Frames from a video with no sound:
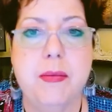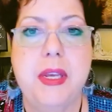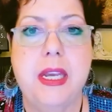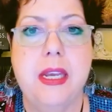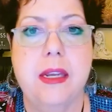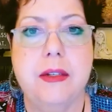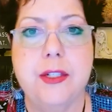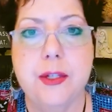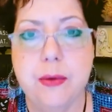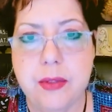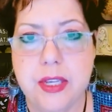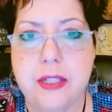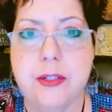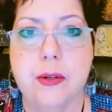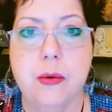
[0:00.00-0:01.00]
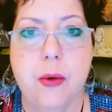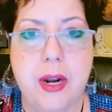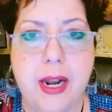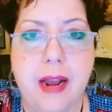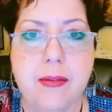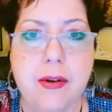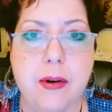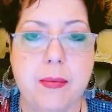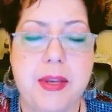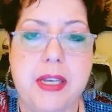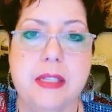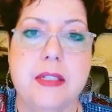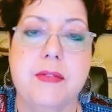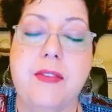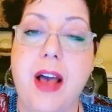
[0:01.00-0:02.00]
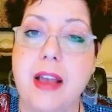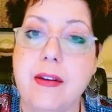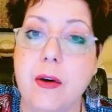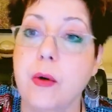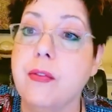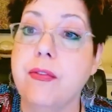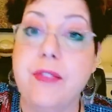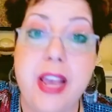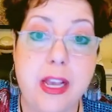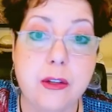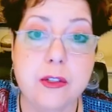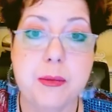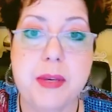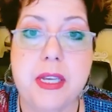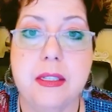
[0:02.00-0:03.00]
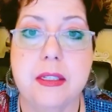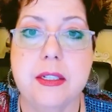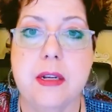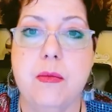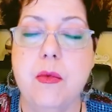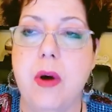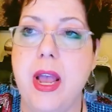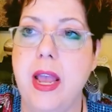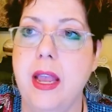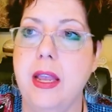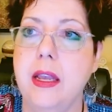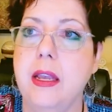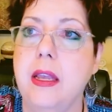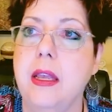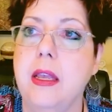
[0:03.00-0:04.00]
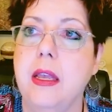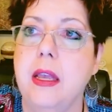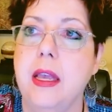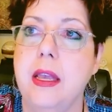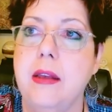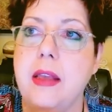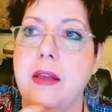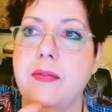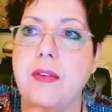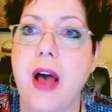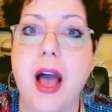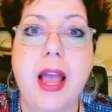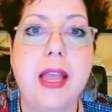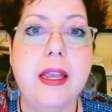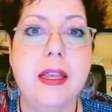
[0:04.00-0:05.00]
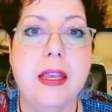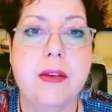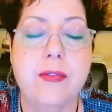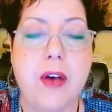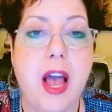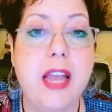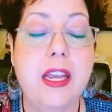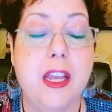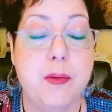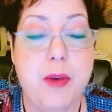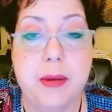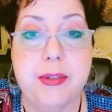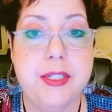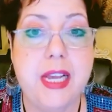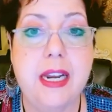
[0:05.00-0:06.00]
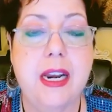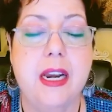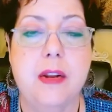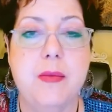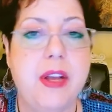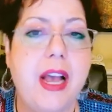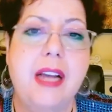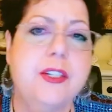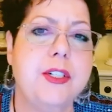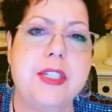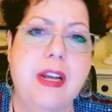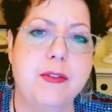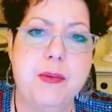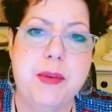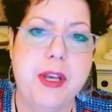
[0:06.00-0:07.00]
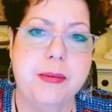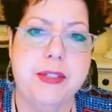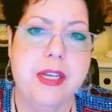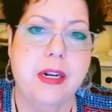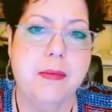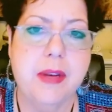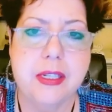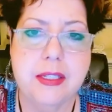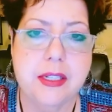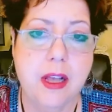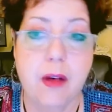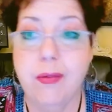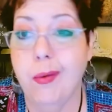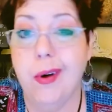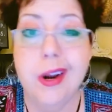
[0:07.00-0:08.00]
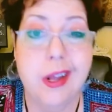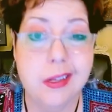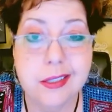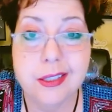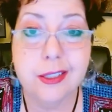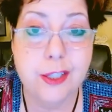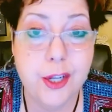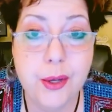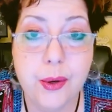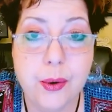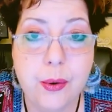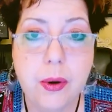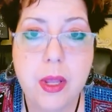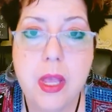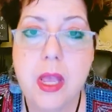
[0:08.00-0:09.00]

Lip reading: me, do this or whatever, because fails me in some way, if I am upset at anybody, I'll just have to be upset at myself. What else is new?